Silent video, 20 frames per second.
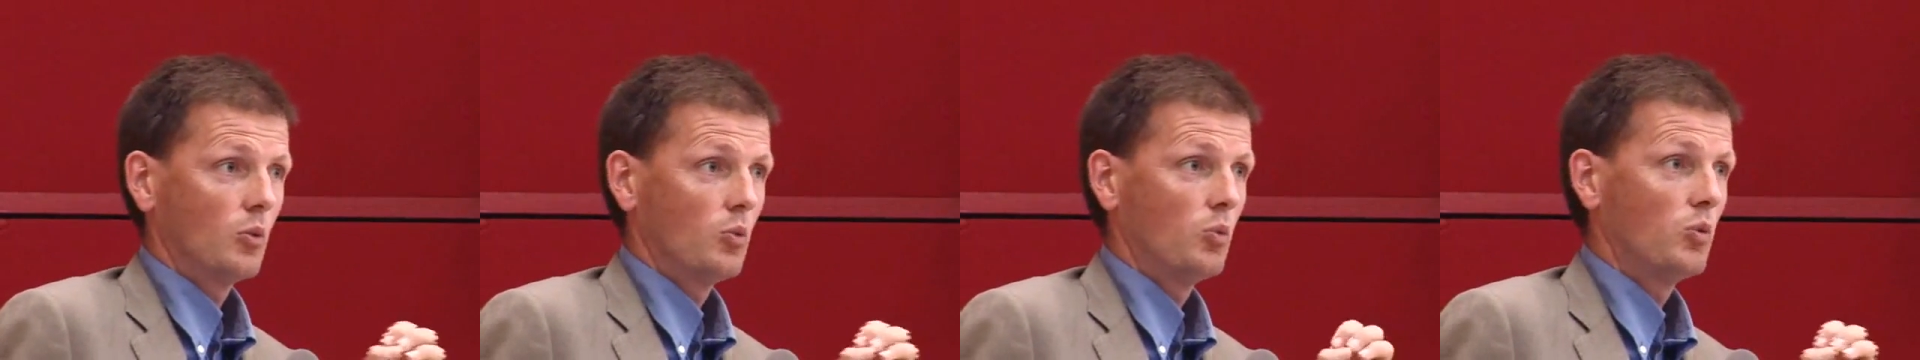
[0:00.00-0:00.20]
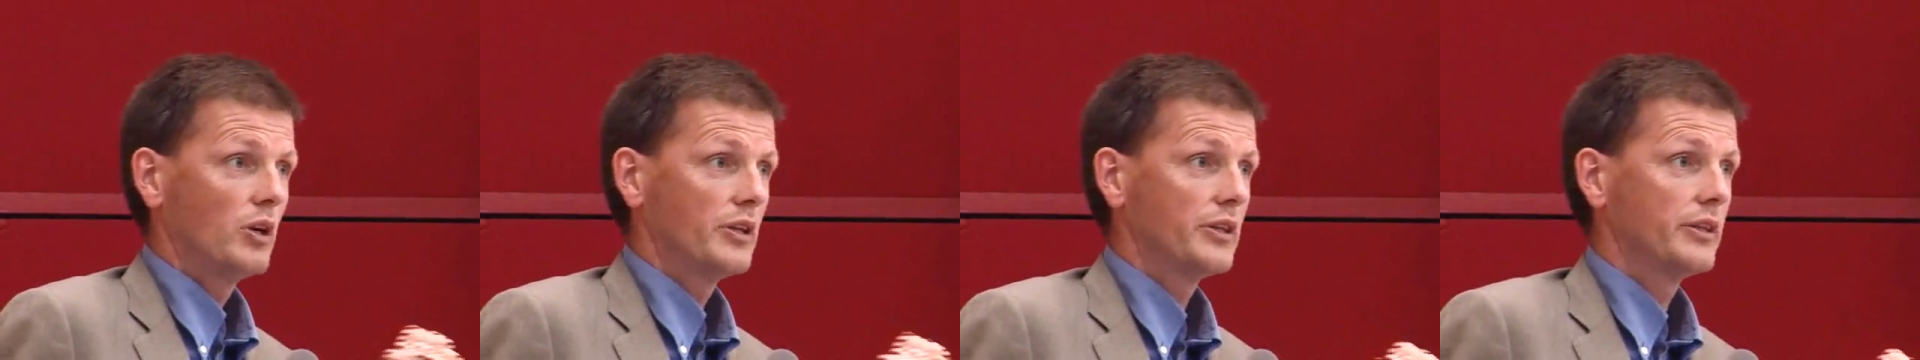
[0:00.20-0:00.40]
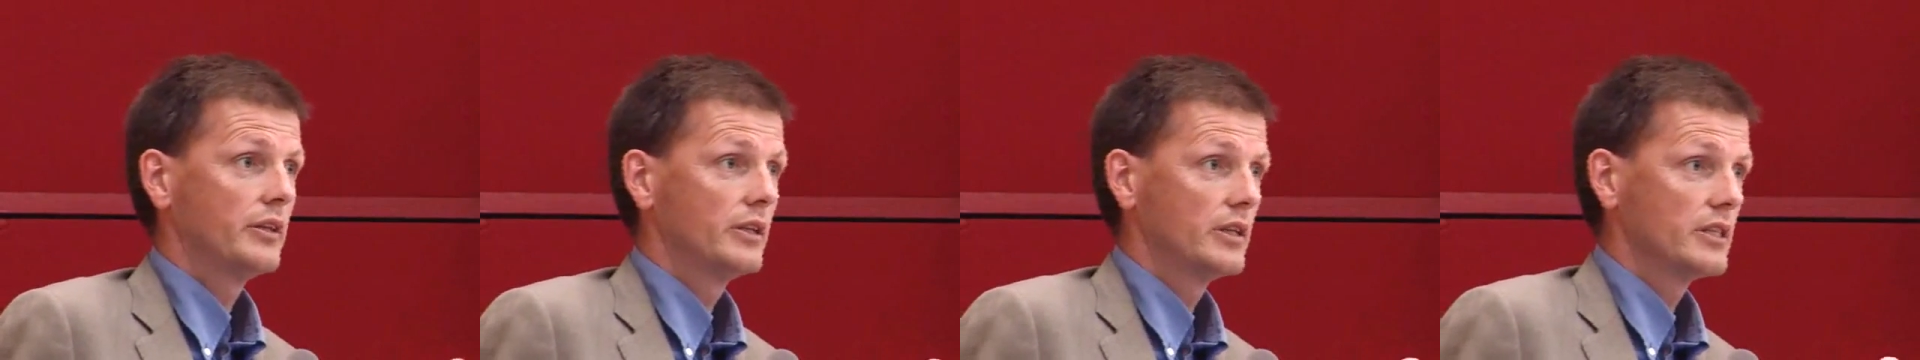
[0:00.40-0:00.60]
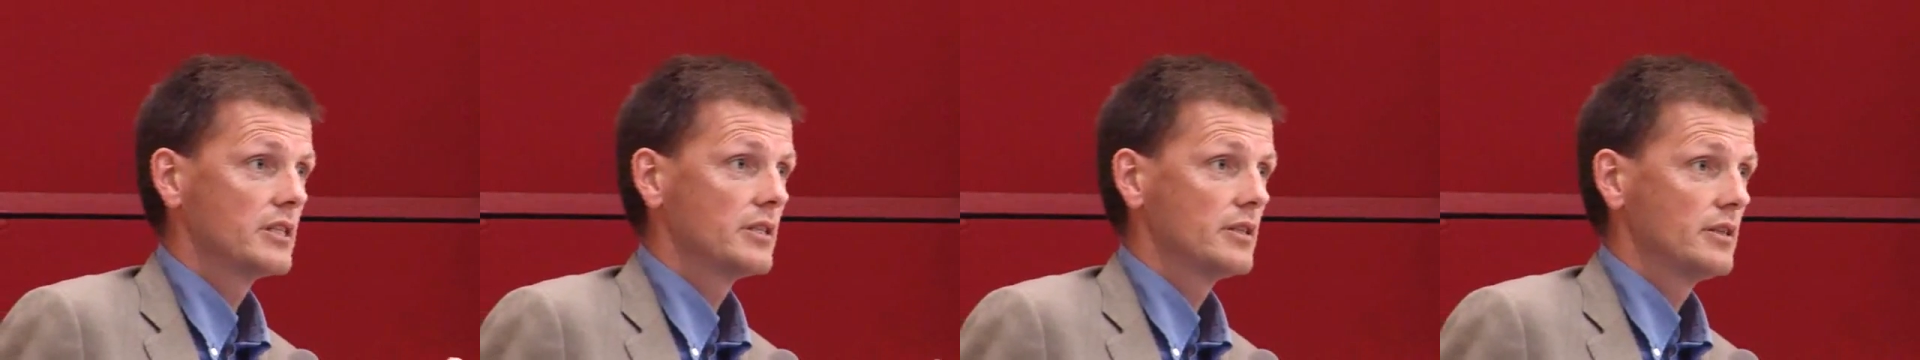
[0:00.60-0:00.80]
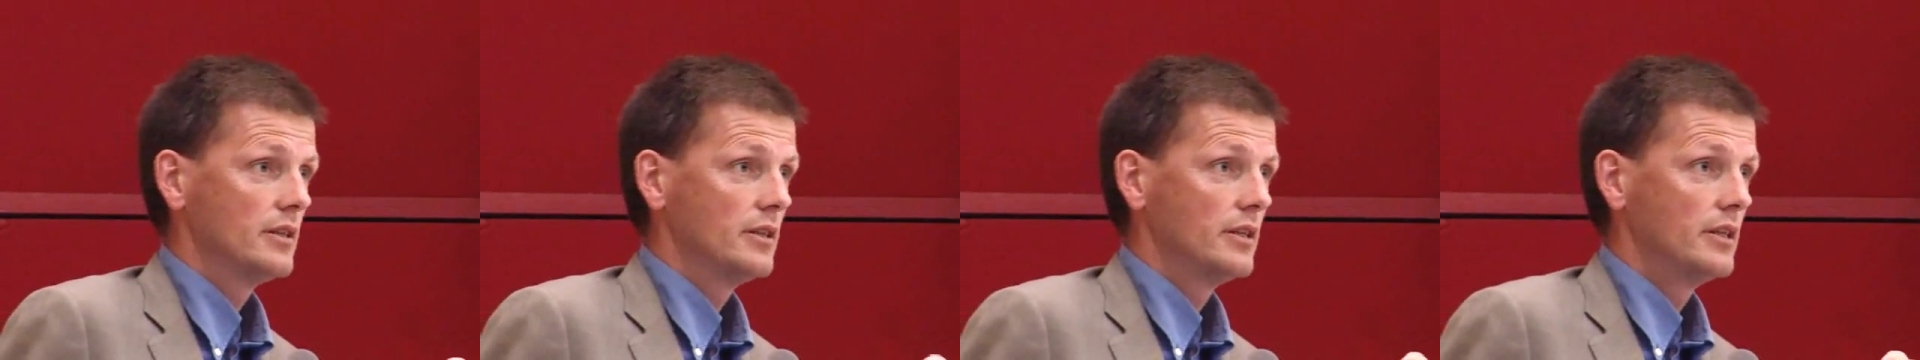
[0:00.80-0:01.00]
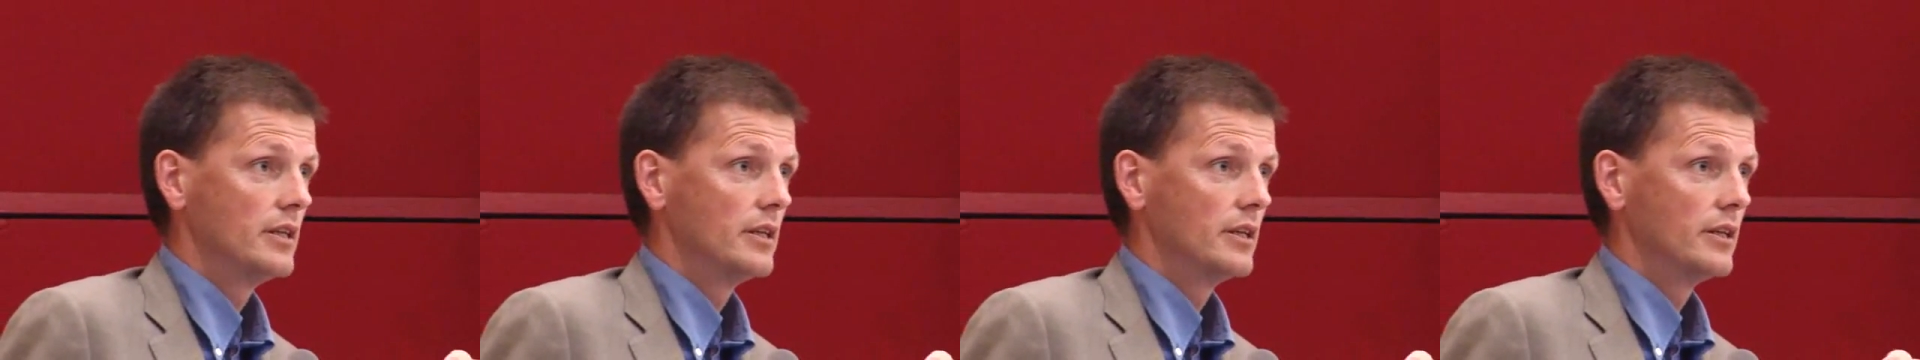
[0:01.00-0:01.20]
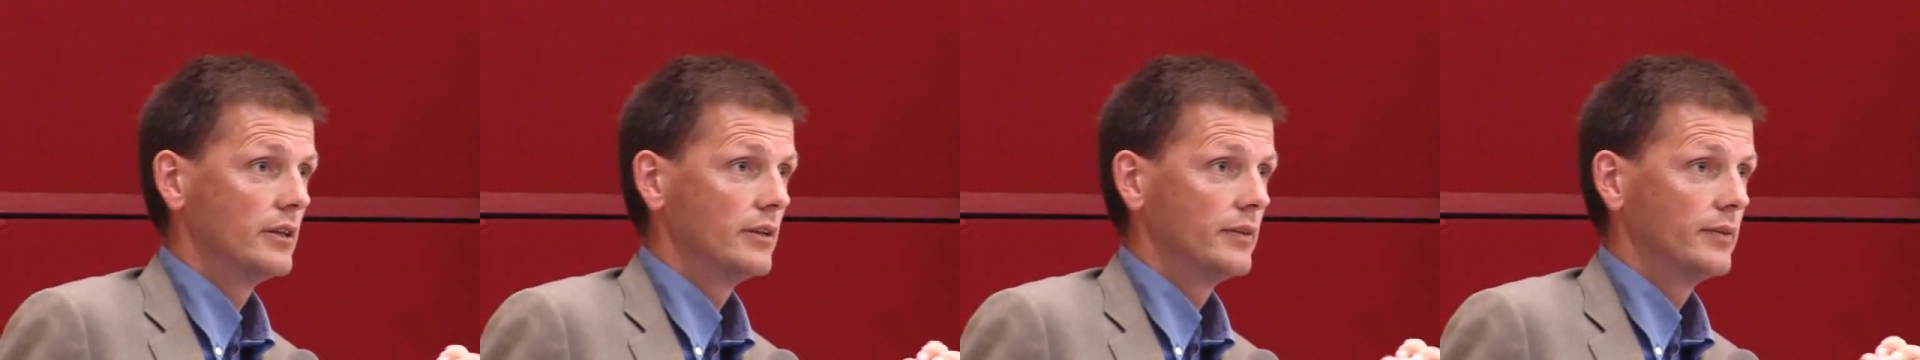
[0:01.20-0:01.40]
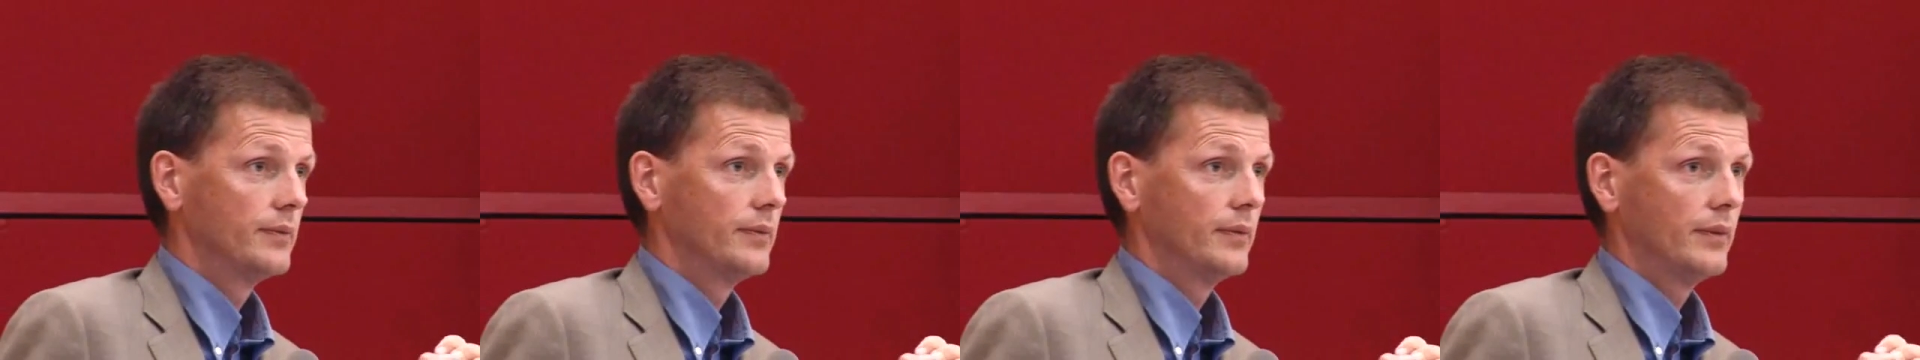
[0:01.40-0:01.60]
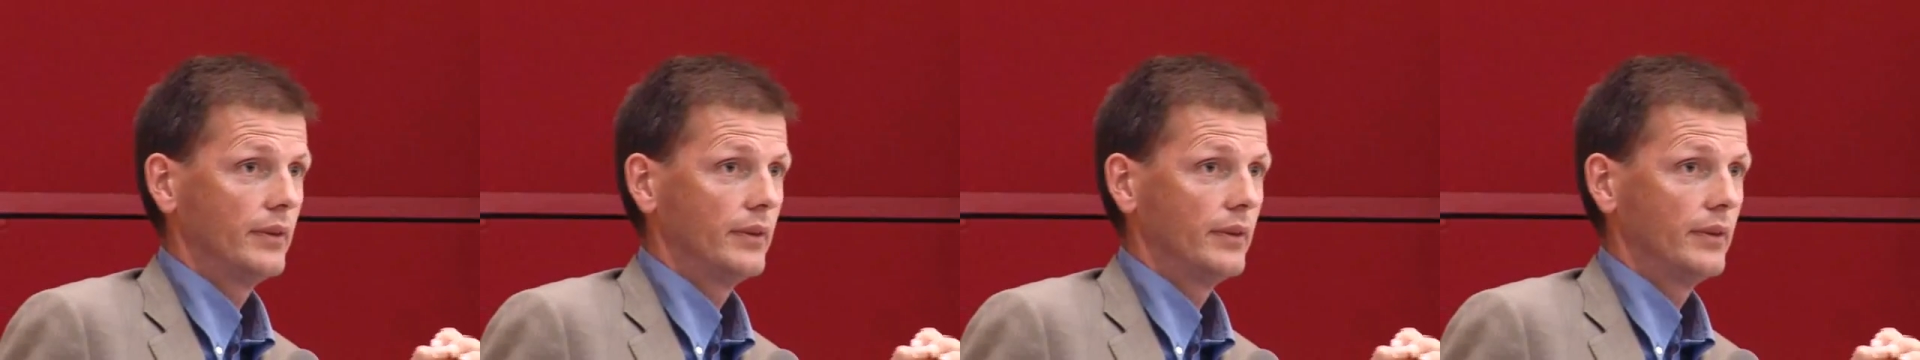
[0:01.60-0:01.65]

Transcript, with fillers: what does the,